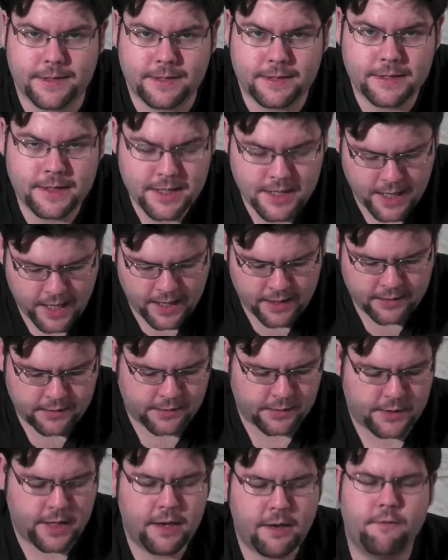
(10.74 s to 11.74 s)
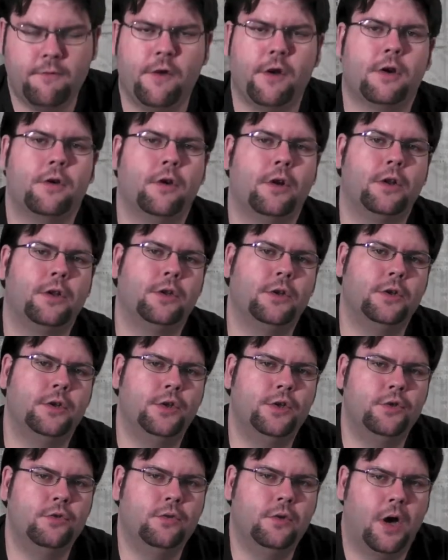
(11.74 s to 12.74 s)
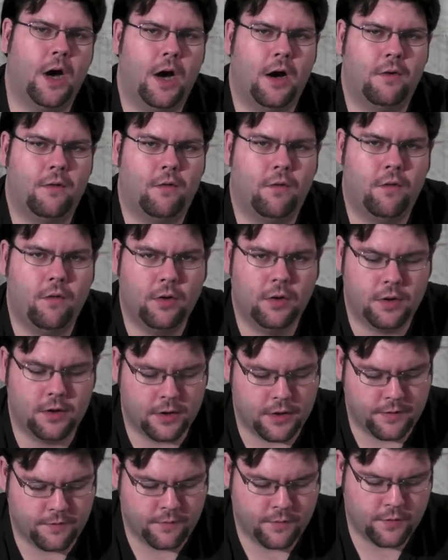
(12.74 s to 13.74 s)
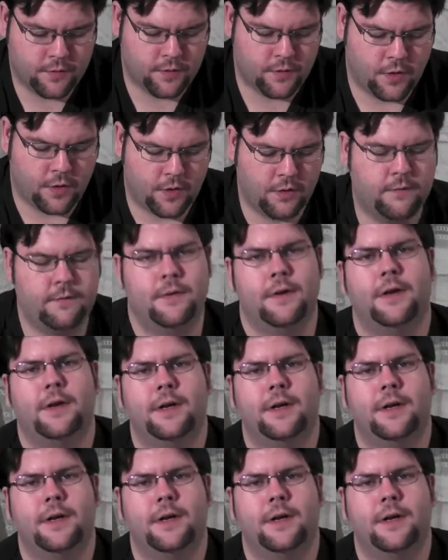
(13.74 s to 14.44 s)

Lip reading: Z, and today we are going to do a full review of